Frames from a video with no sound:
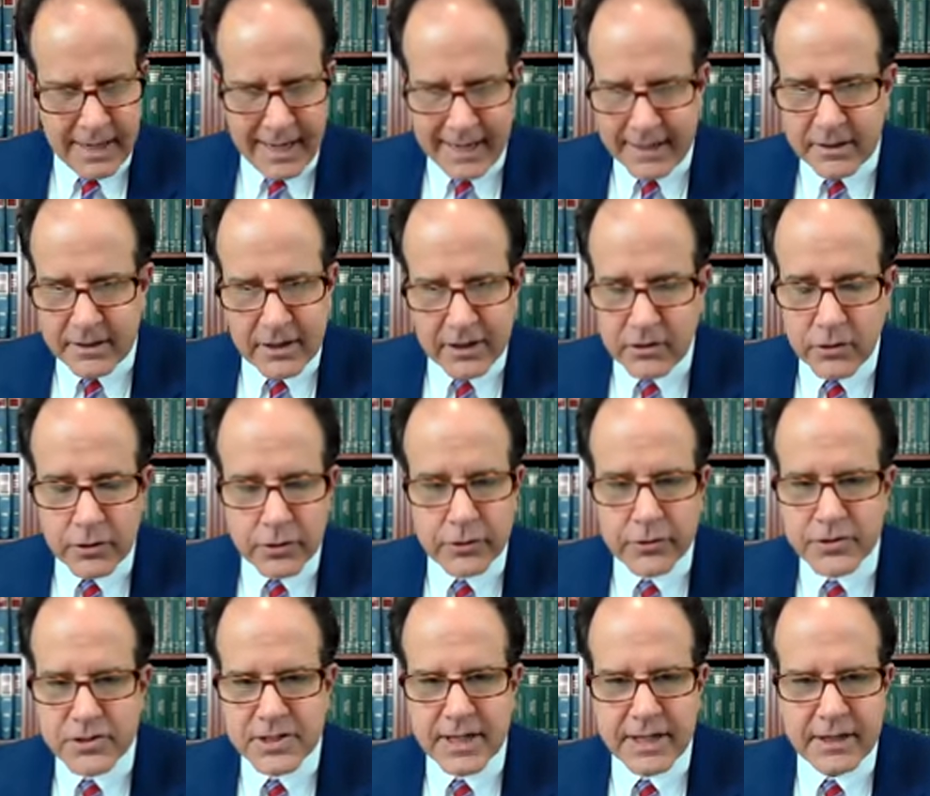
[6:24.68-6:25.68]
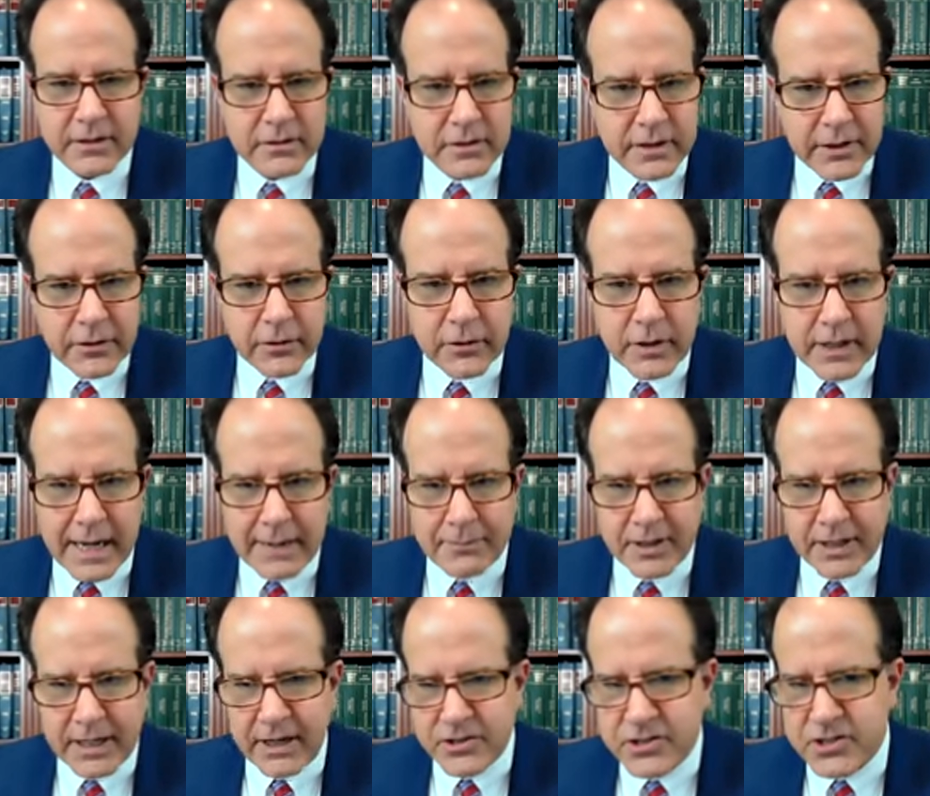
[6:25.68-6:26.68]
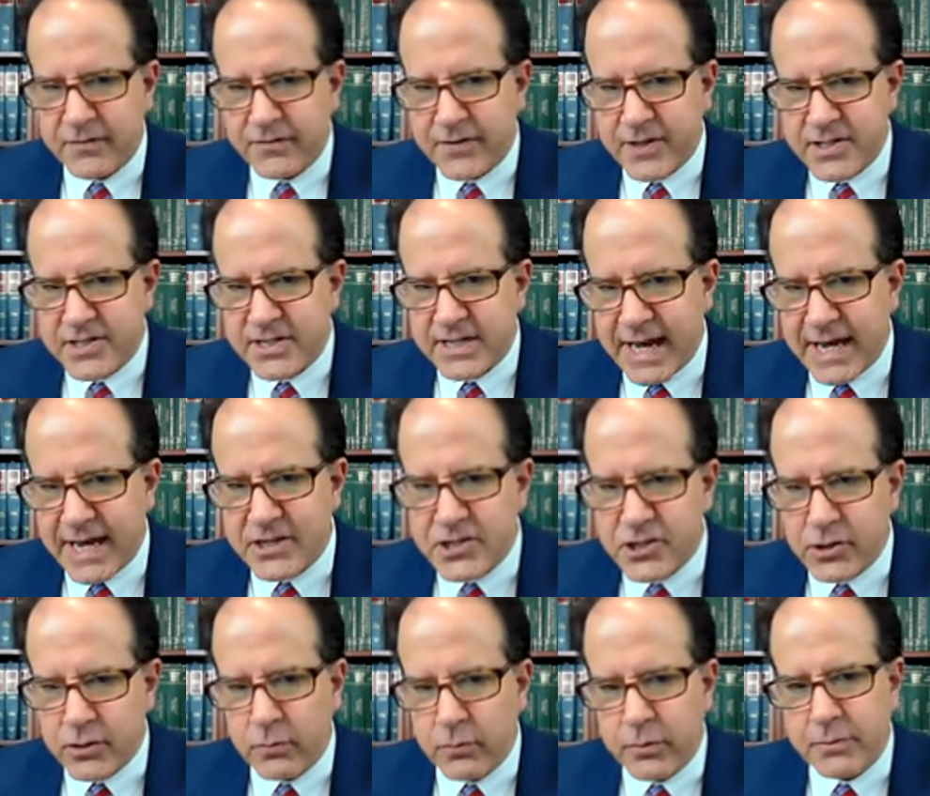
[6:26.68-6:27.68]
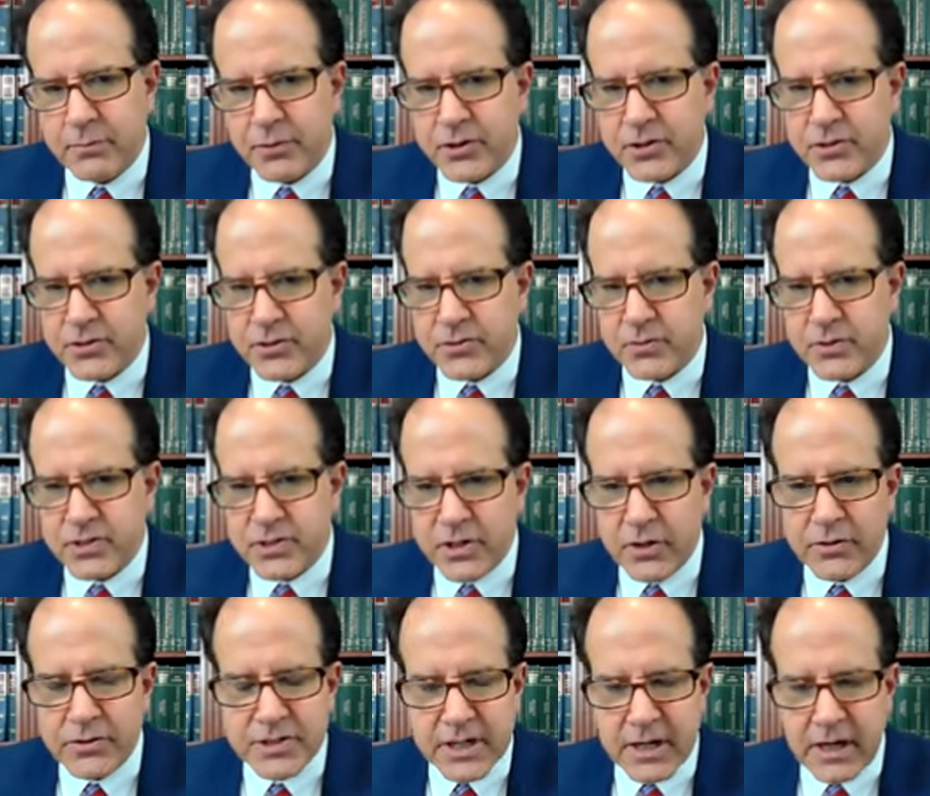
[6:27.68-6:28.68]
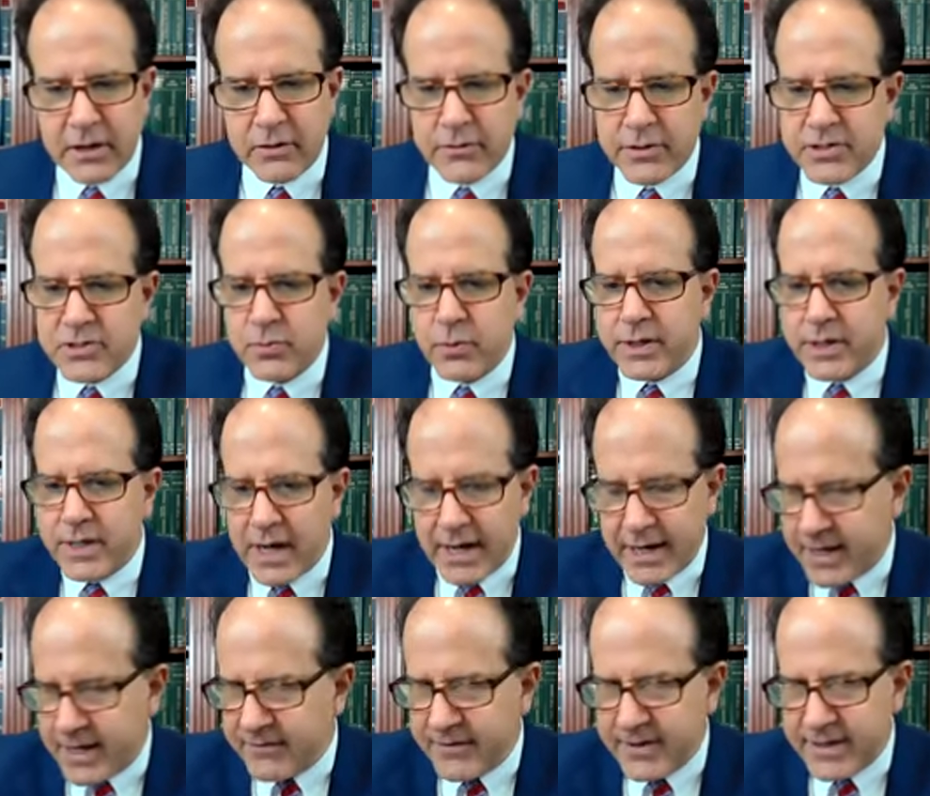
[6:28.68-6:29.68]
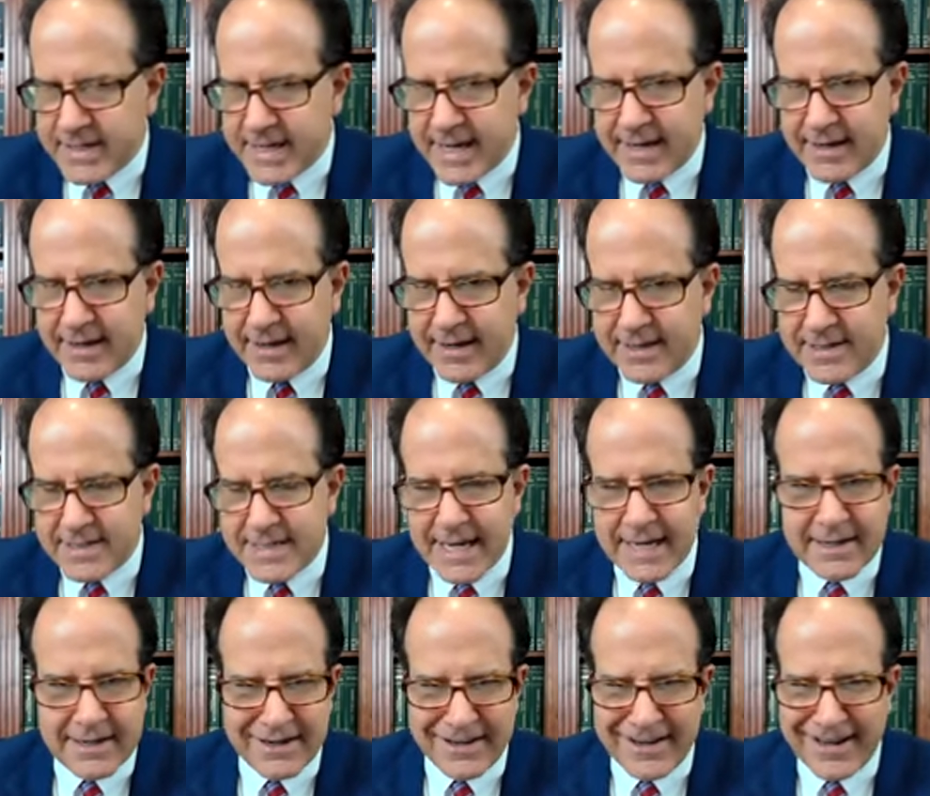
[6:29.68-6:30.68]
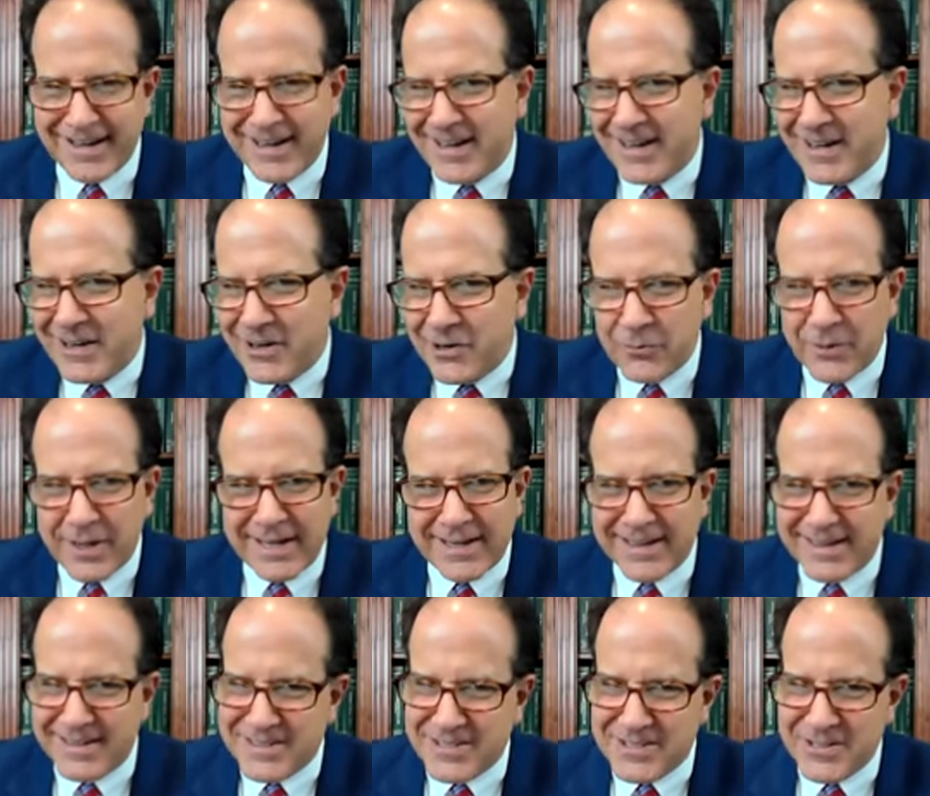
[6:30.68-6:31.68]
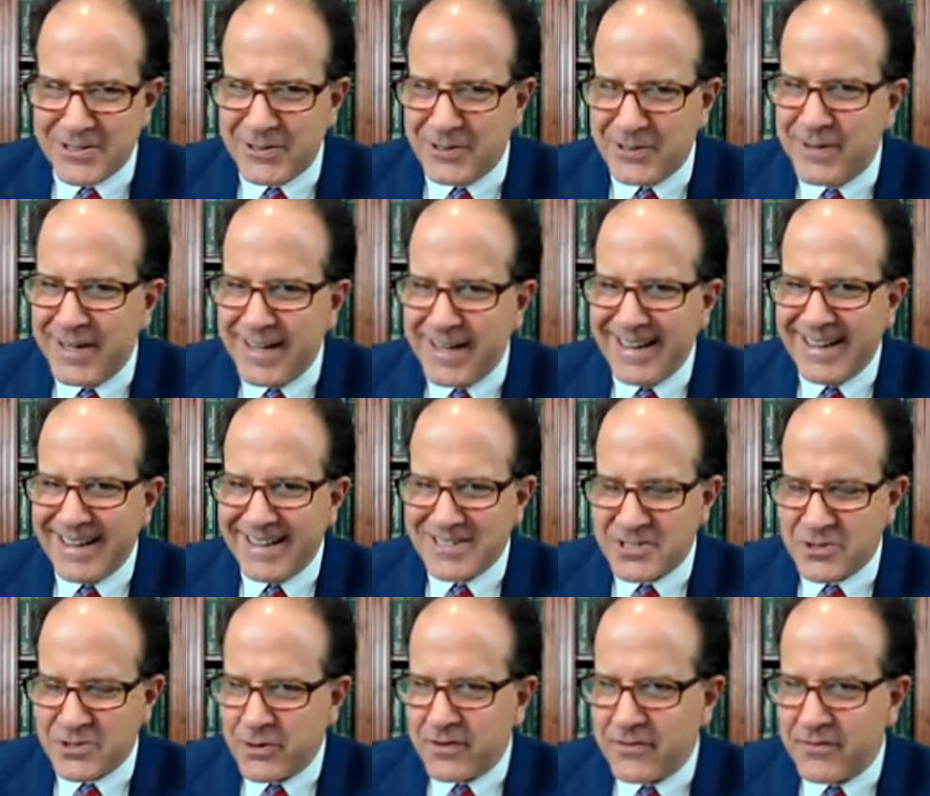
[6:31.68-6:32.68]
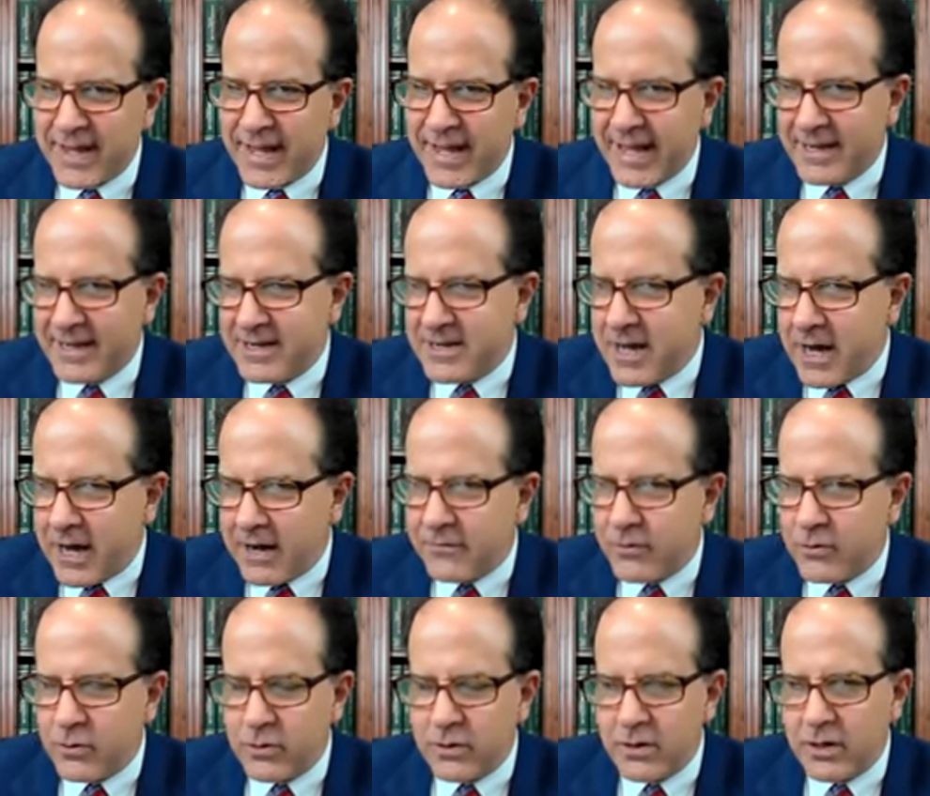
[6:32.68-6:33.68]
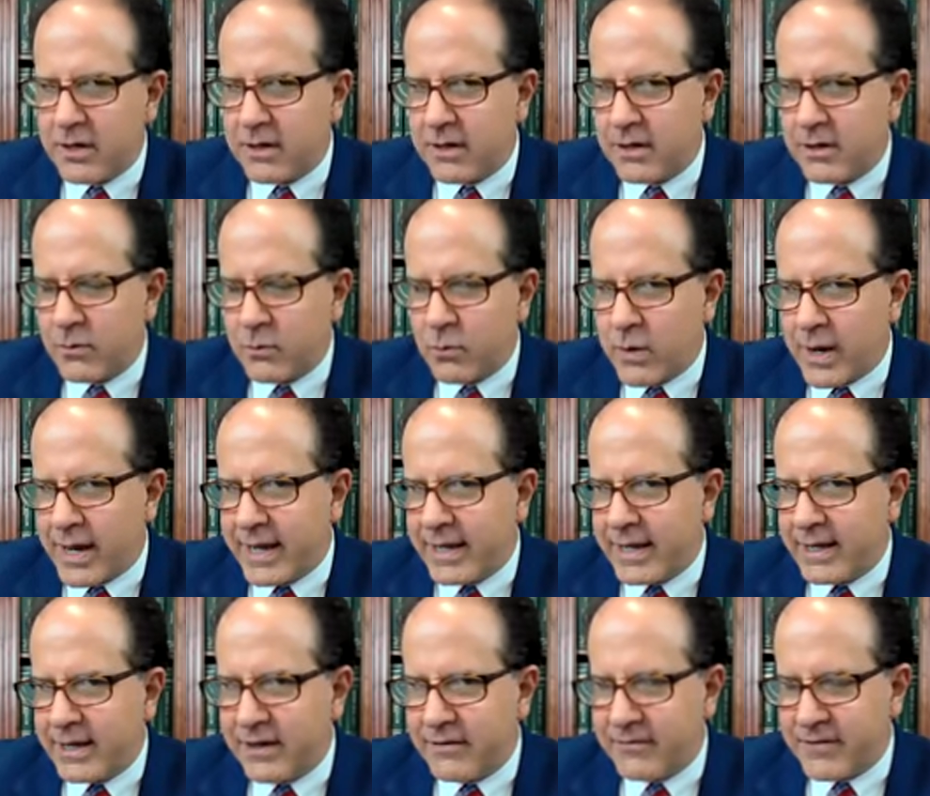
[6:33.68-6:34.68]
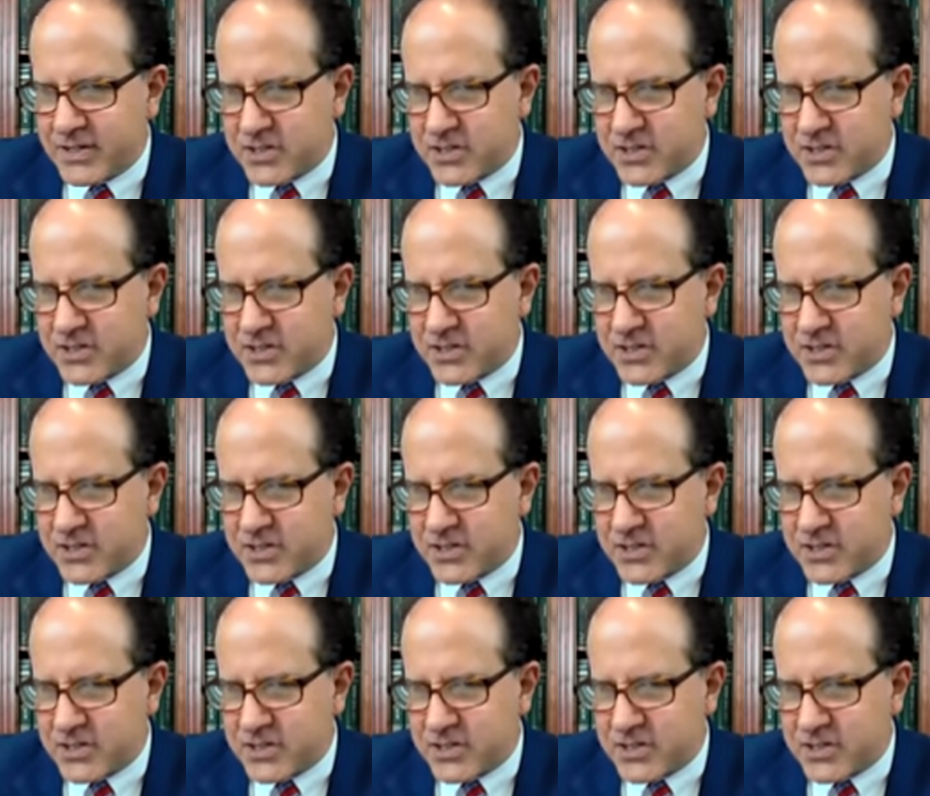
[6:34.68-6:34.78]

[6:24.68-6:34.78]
and concludes that a literal application of the statute would produce results Congress would not have intended. And here we get to sort of a novel way of